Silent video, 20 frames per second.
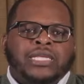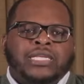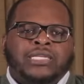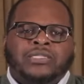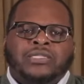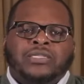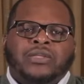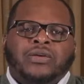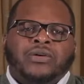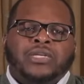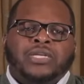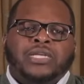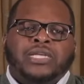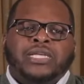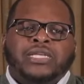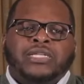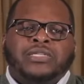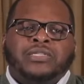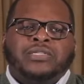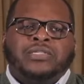is,
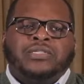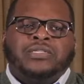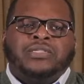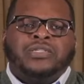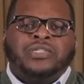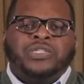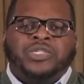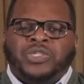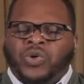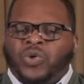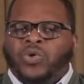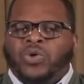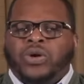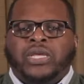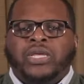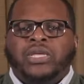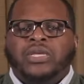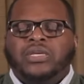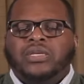is joy,